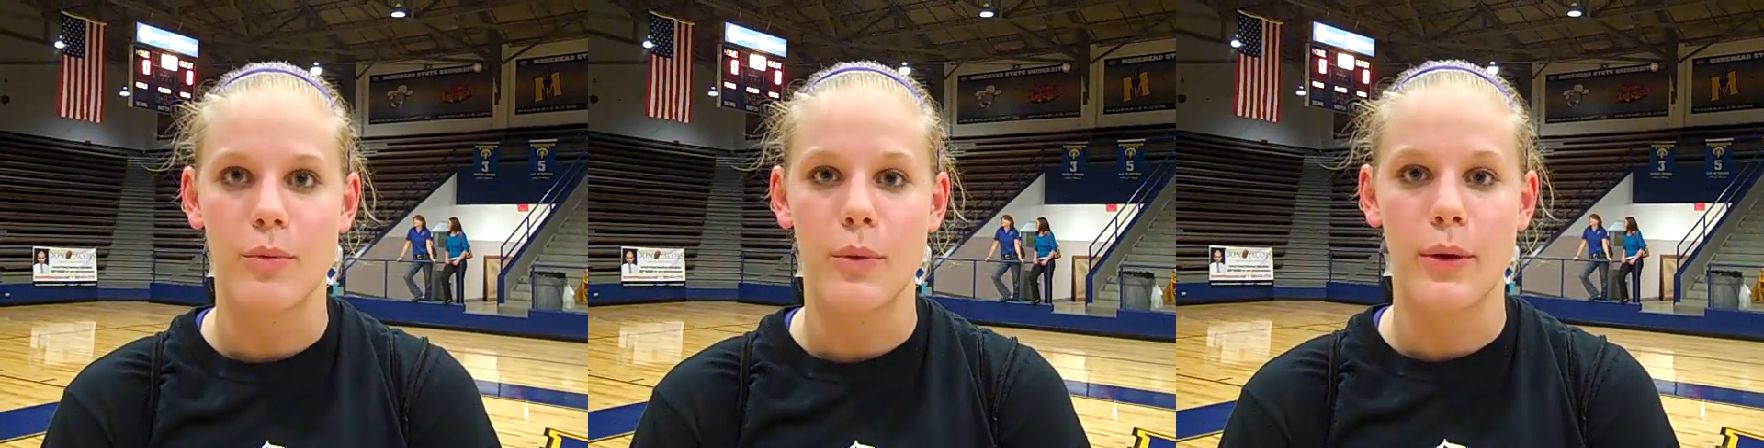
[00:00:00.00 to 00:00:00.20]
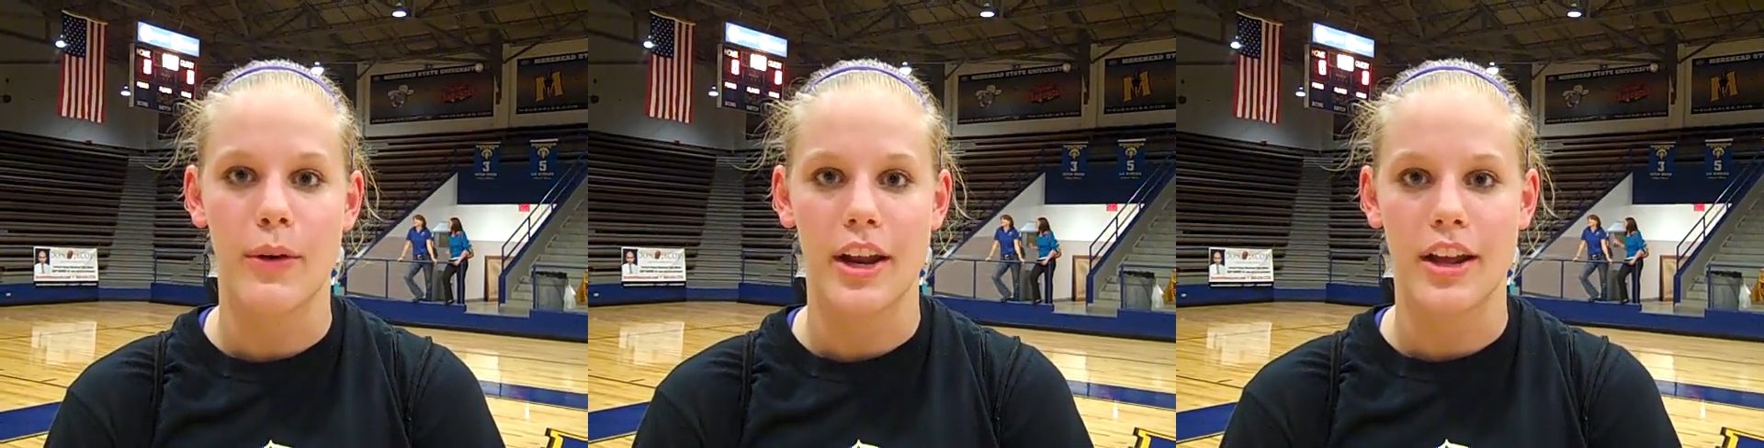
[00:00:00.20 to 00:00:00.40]

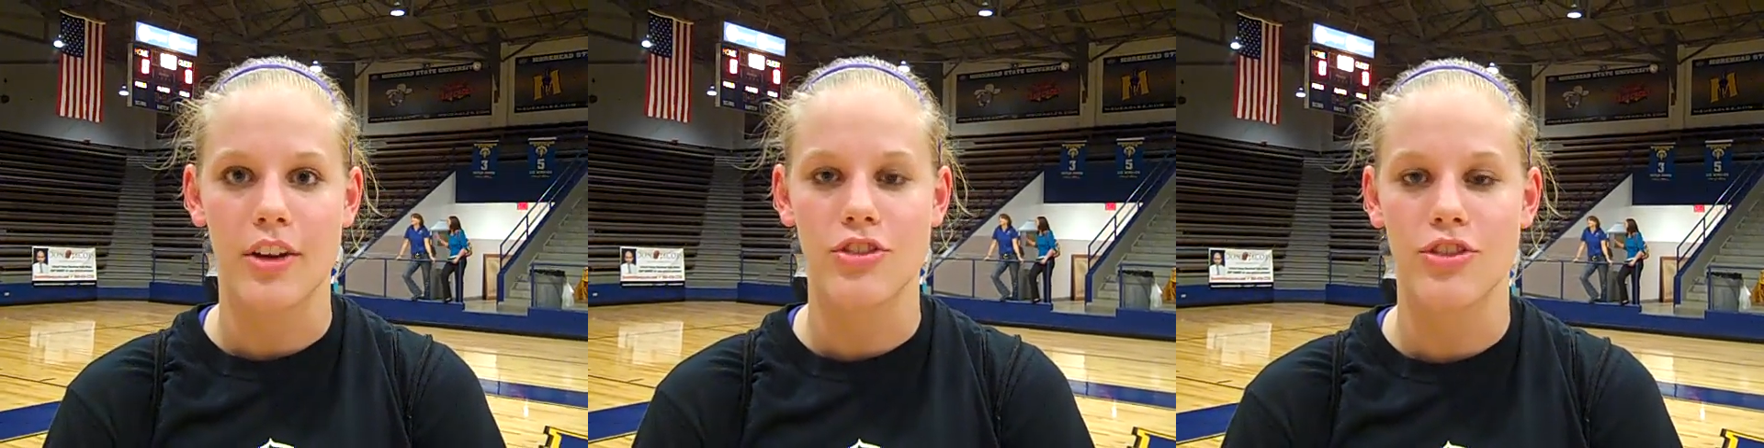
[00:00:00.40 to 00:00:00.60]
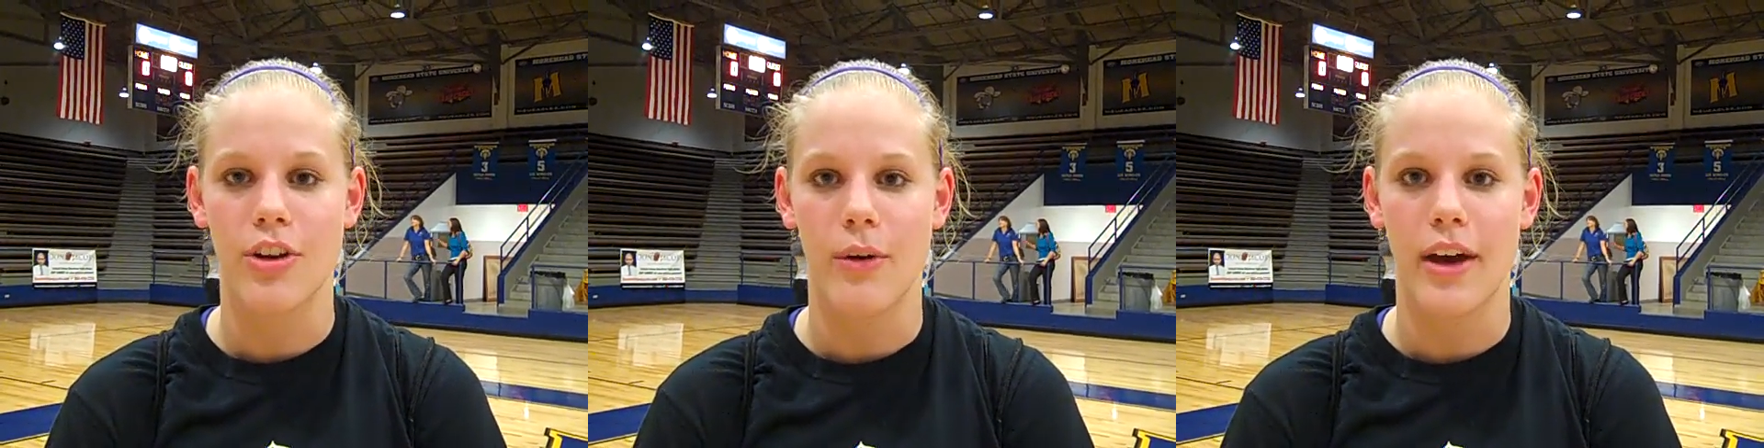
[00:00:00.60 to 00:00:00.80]
and we were going
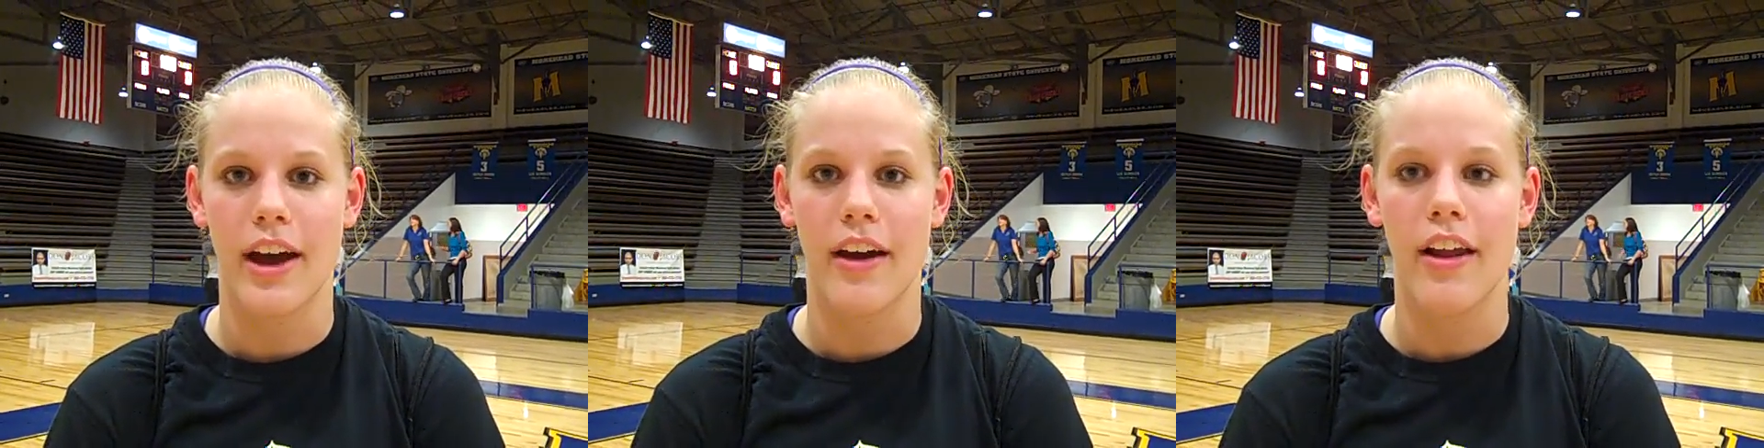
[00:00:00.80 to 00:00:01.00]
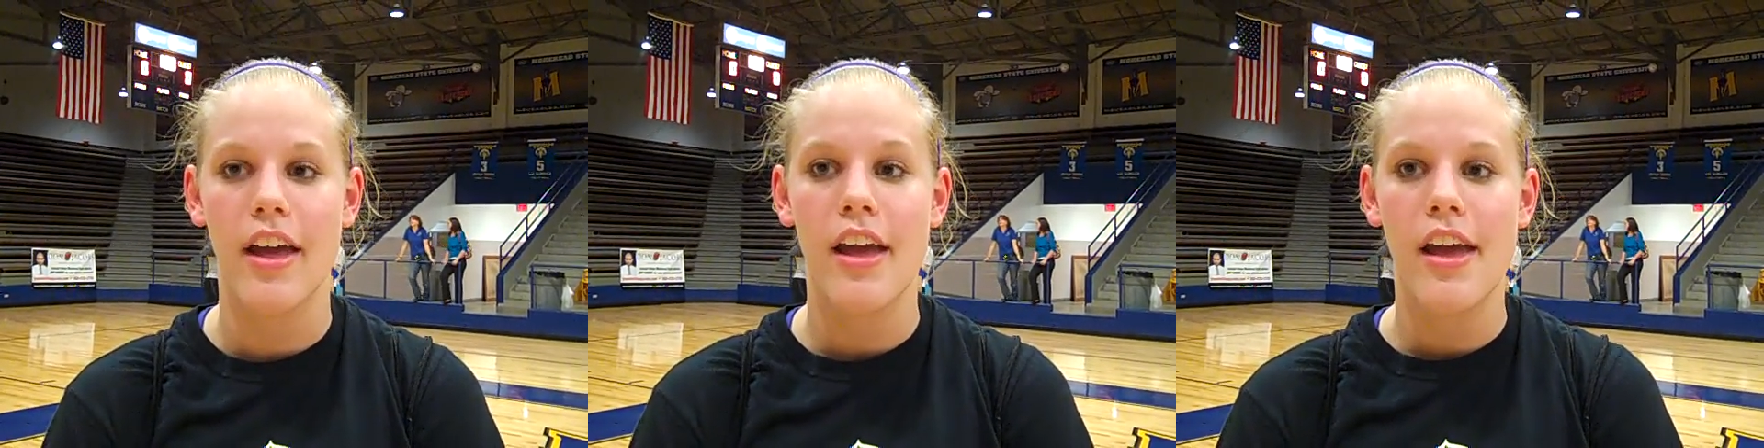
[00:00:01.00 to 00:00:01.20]
to go show
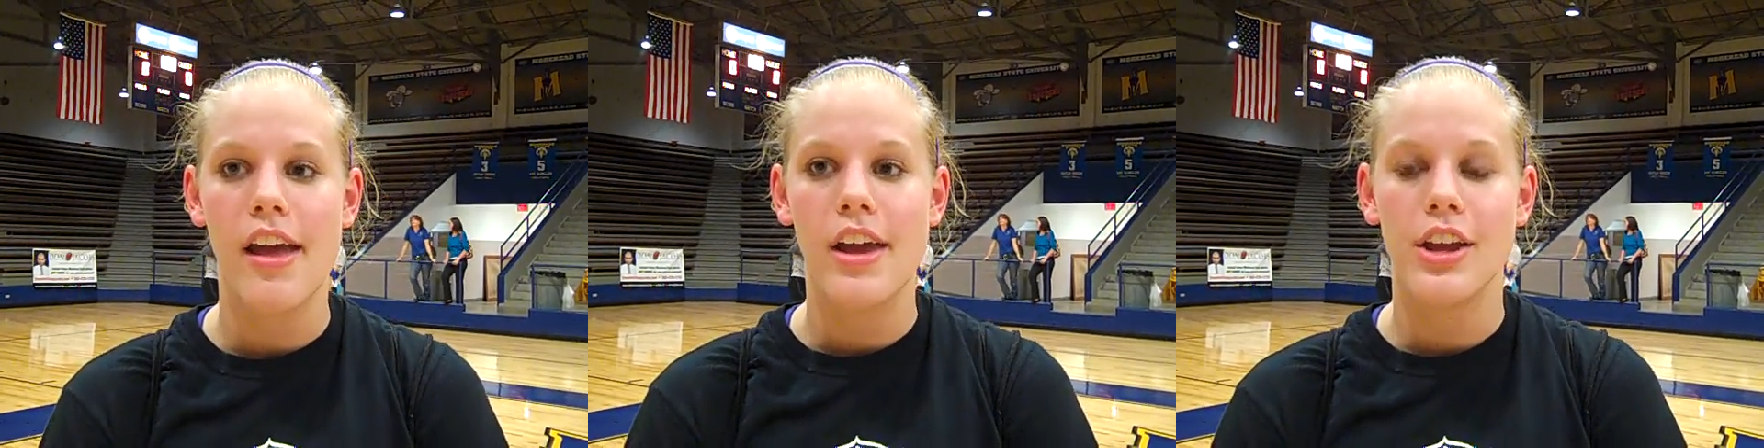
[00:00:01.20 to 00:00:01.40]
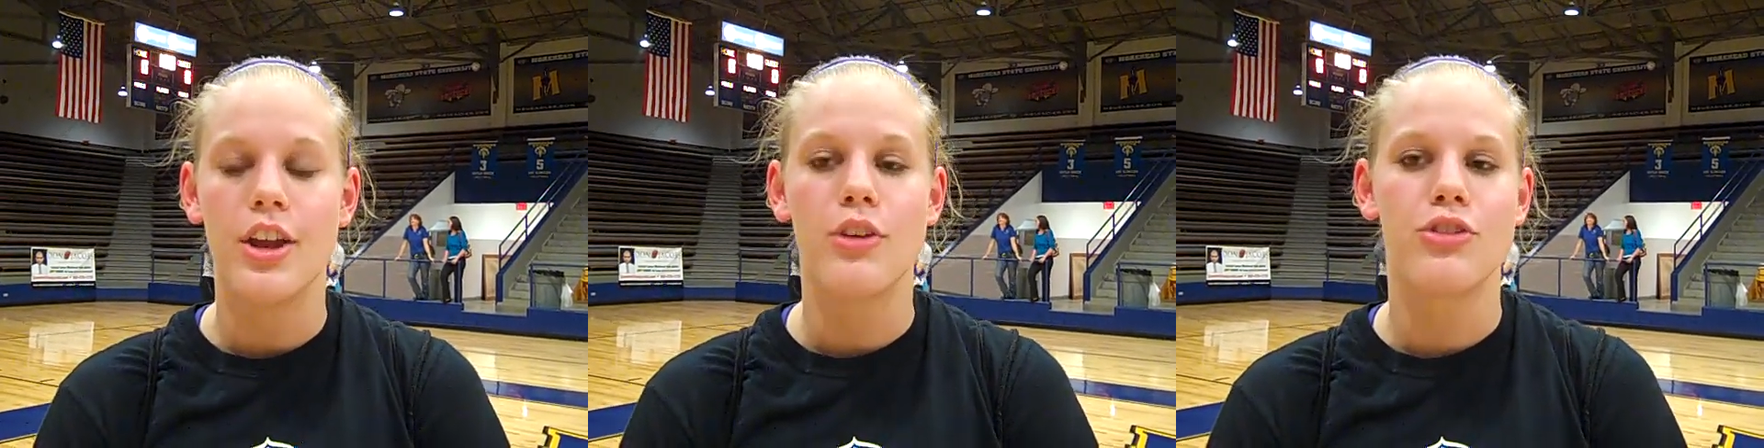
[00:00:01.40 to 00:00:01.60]
out
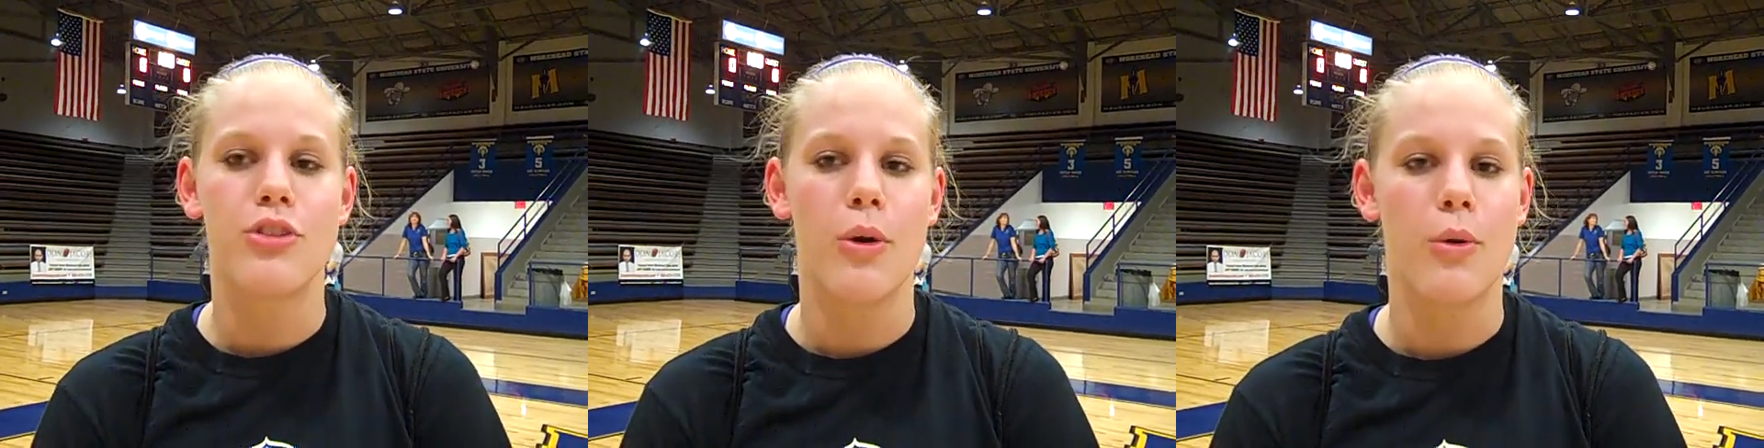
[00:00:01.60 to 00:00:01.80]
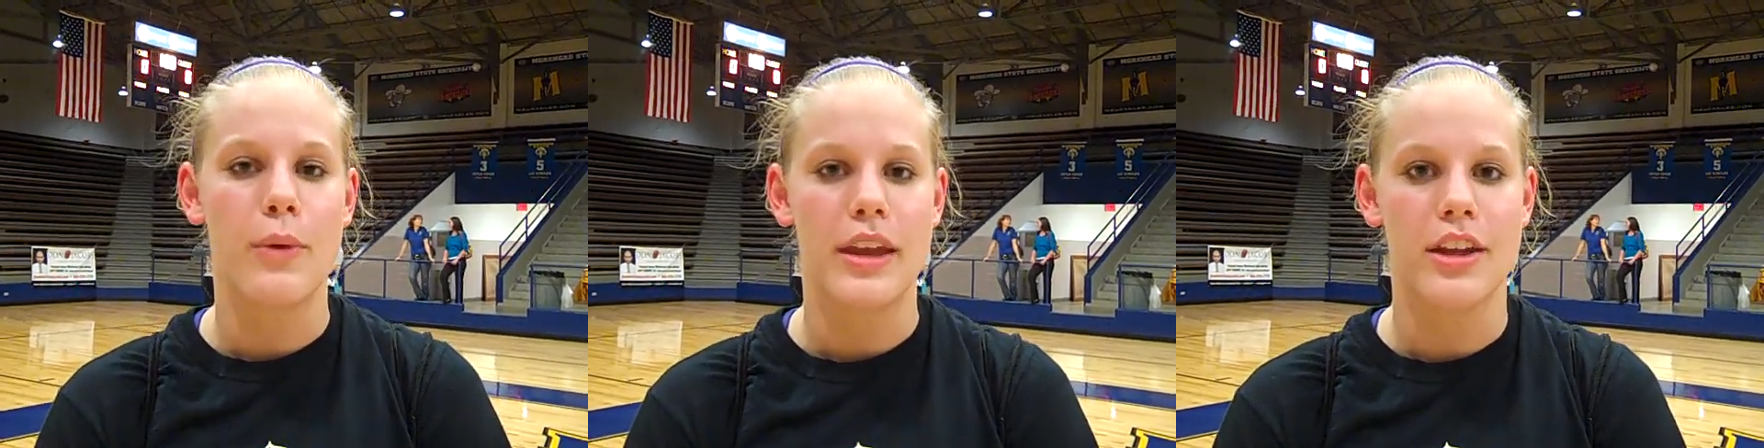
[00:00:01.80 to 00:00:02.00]
you know,
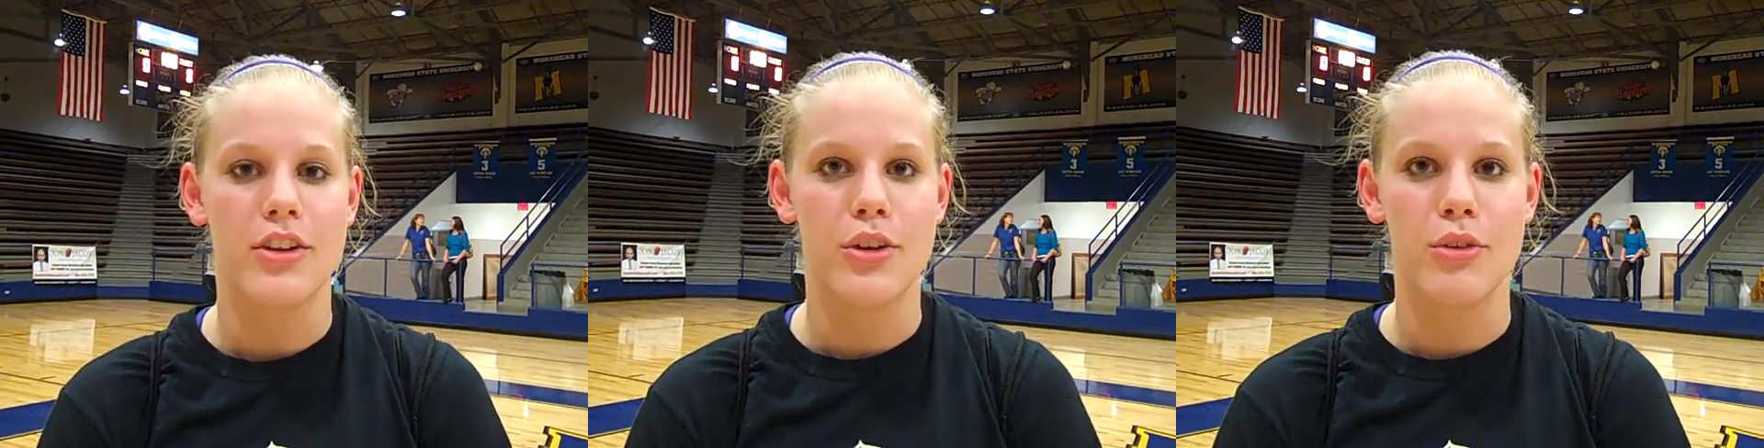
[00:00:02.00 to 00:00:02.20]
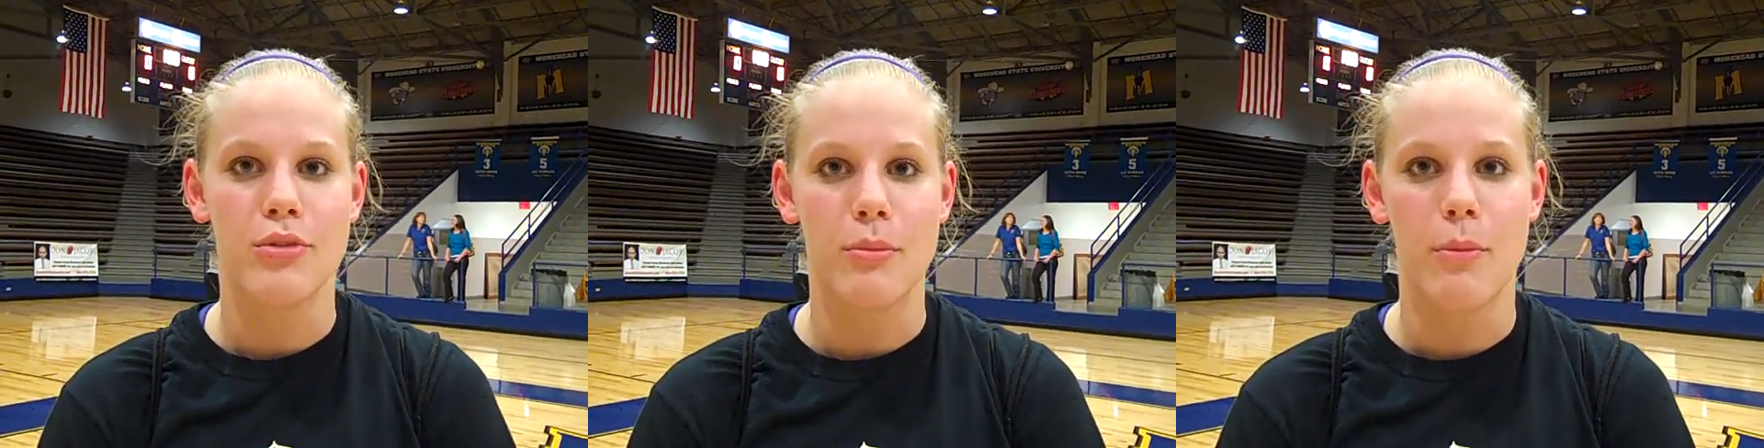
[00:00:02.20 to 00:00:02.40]
show what we could
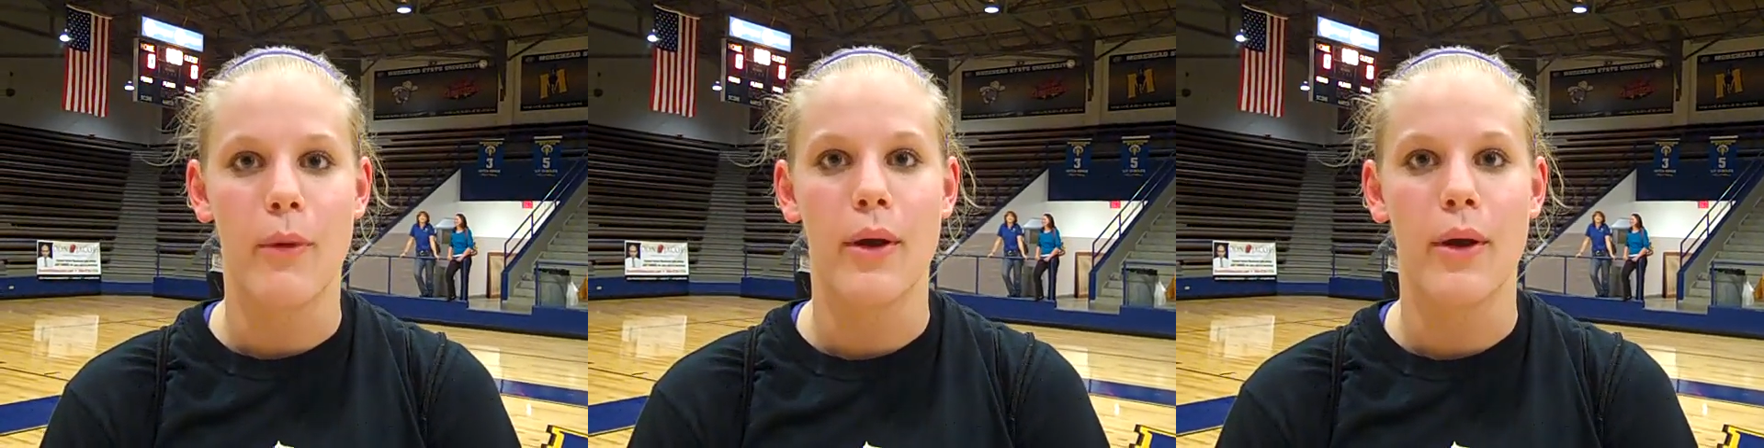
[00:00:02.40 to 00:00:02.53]
do from